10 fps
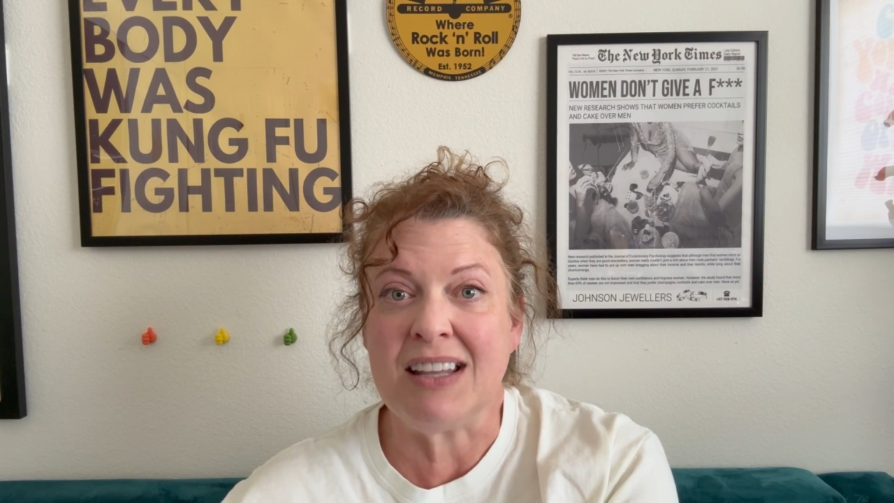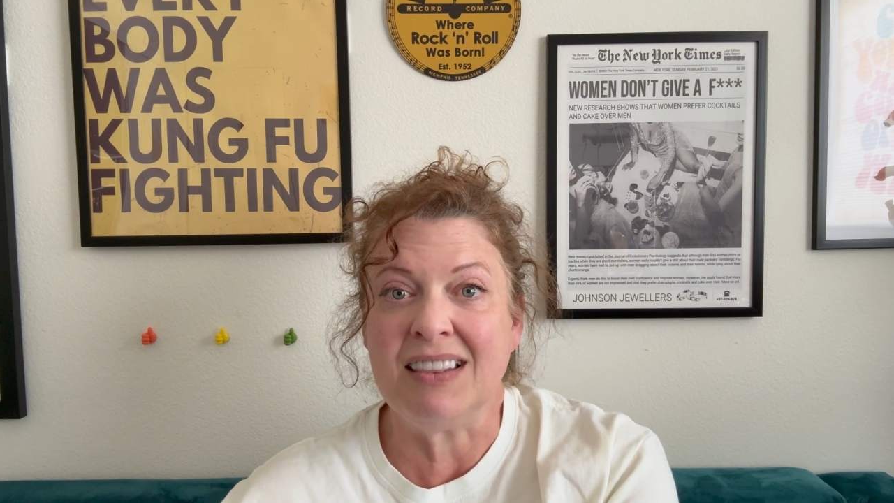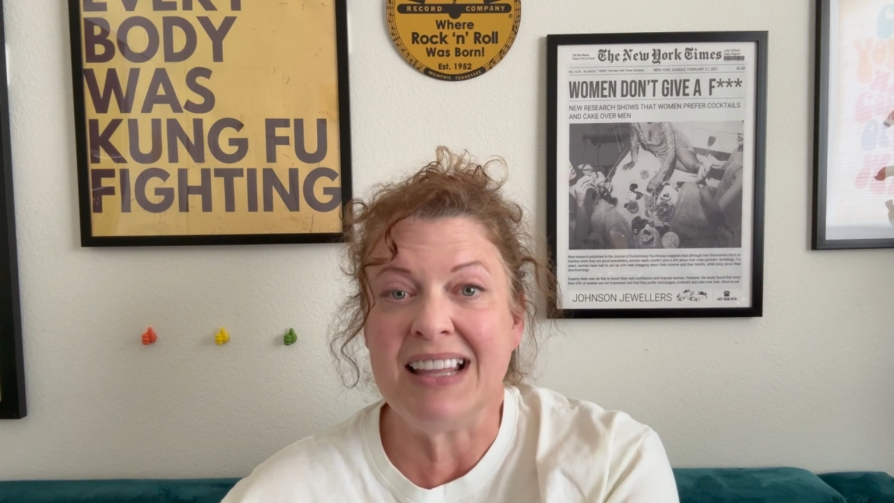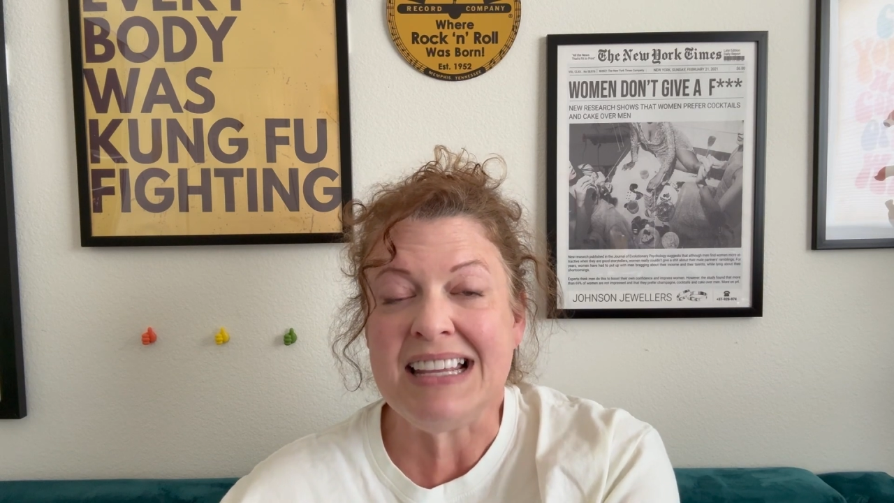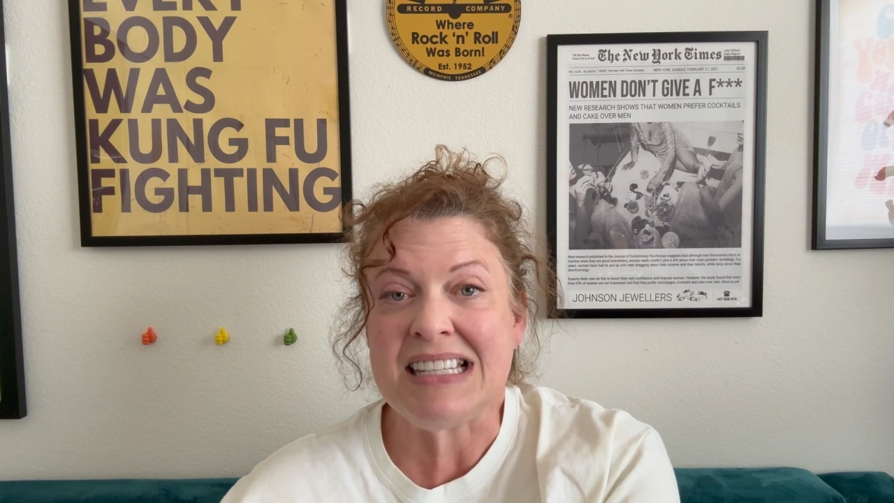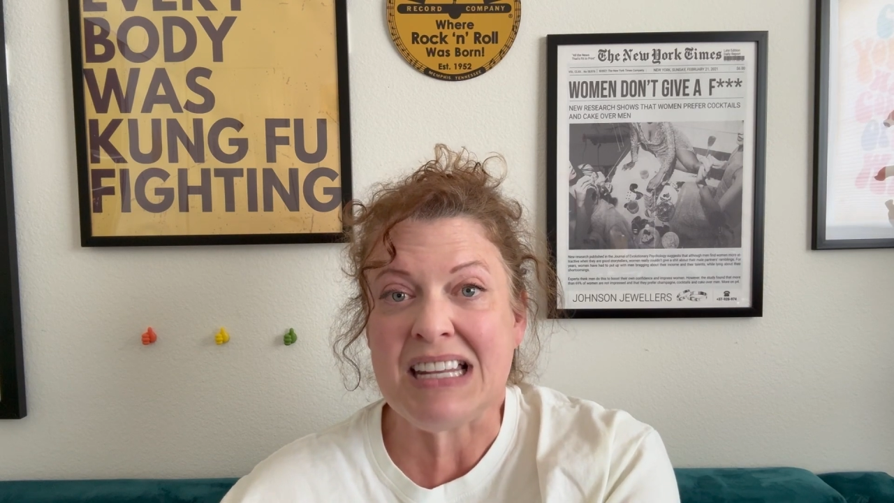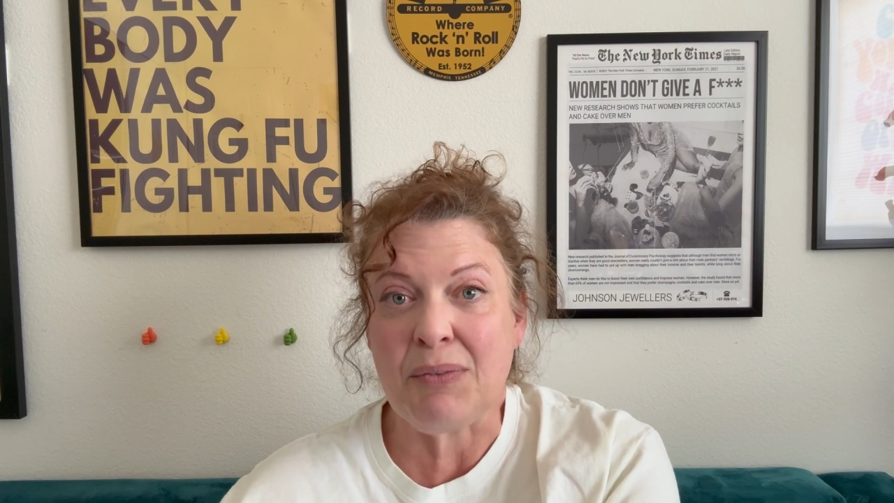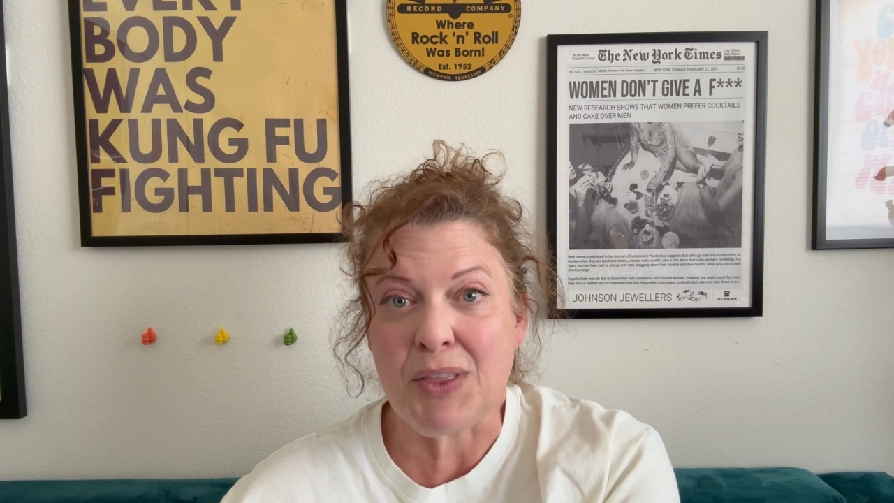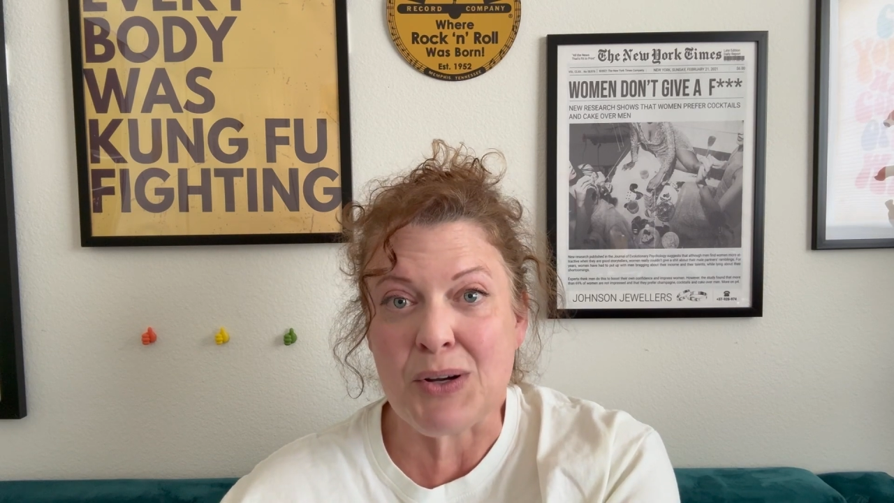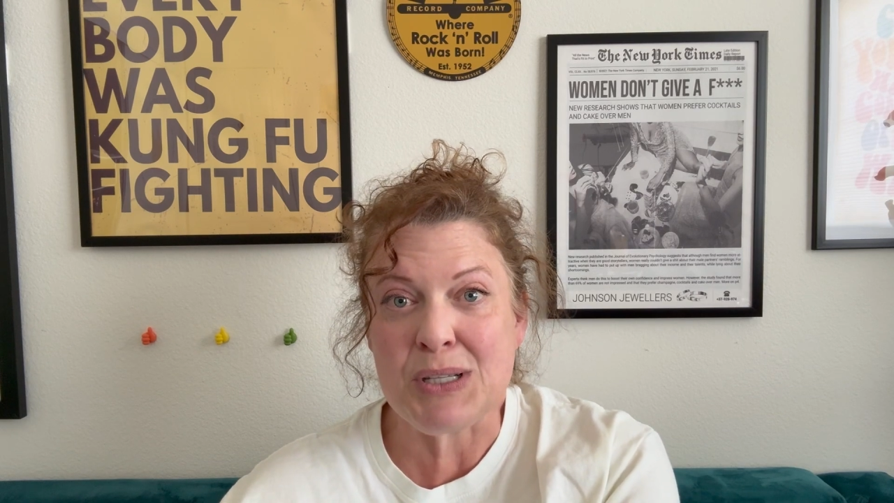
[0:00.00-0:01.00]
list
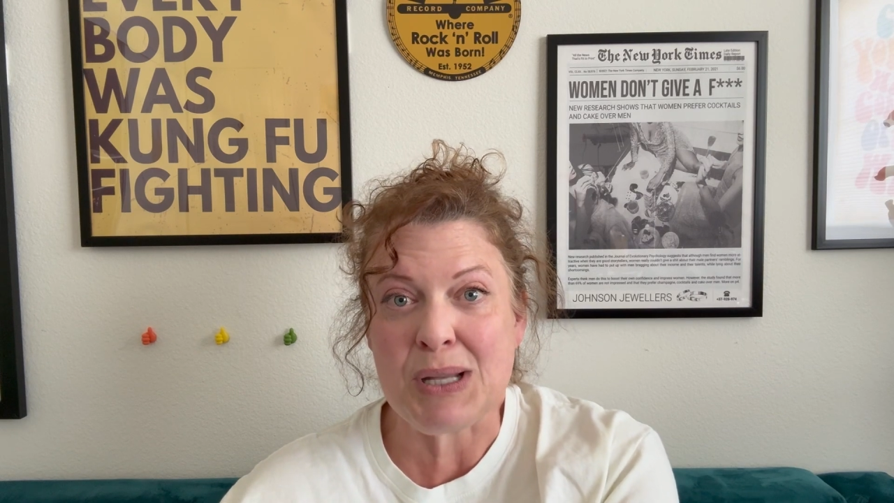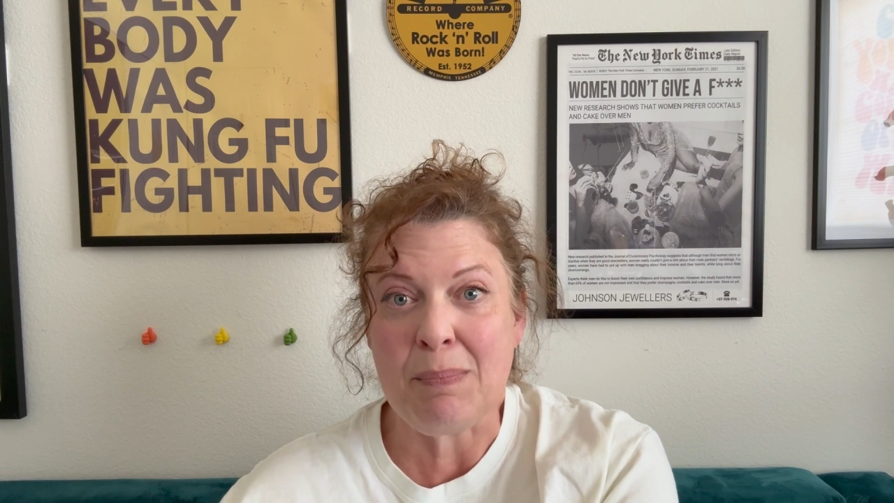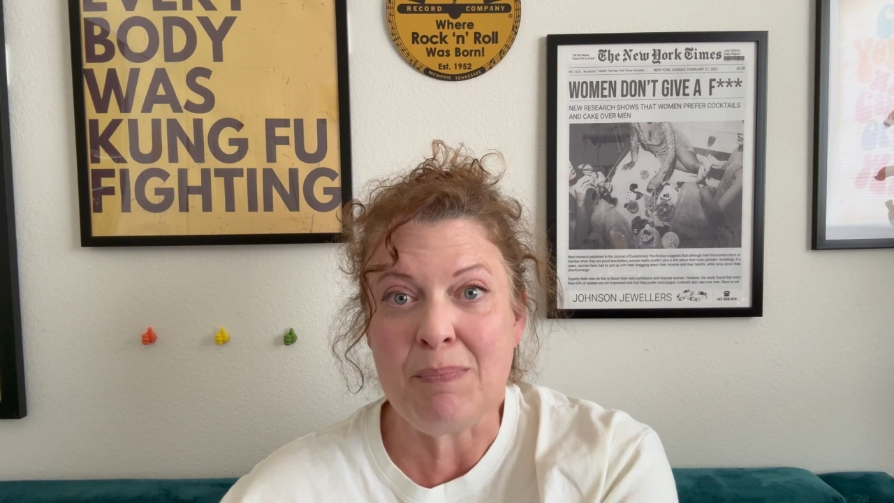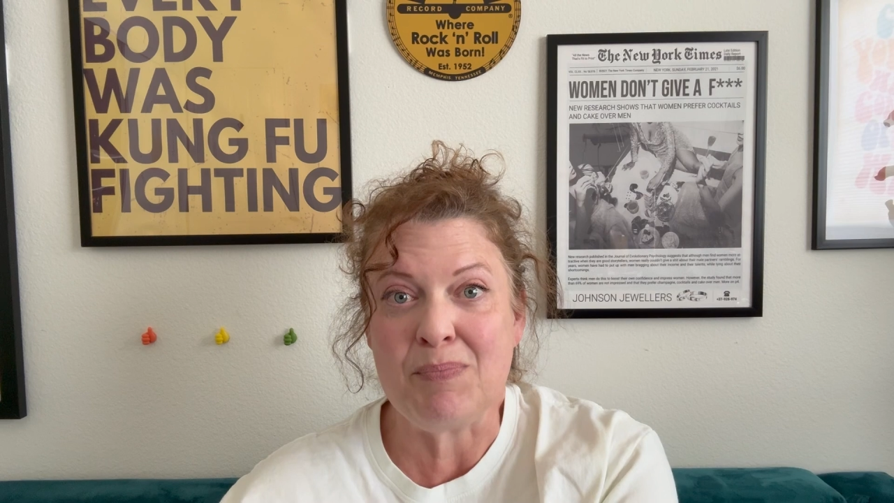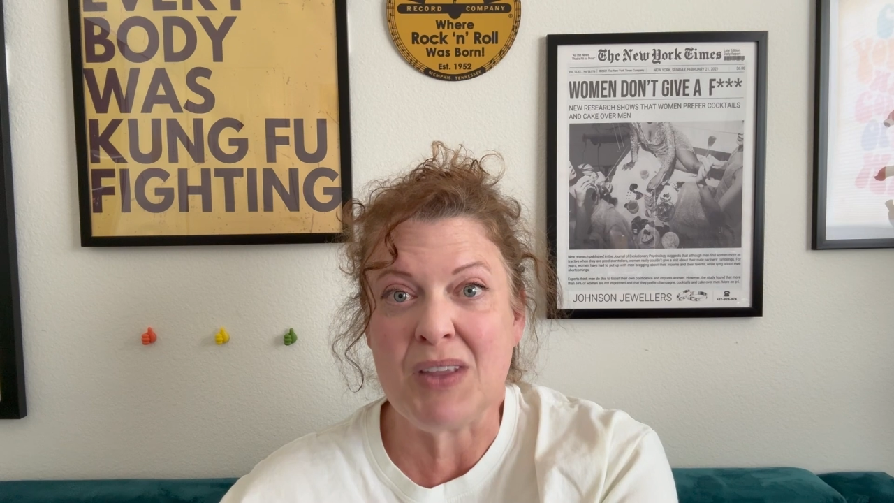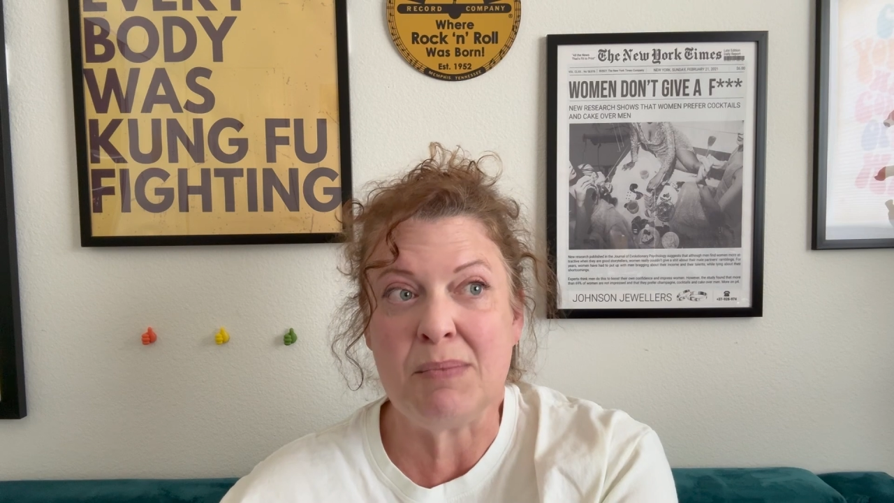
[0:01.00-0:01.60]
if there's some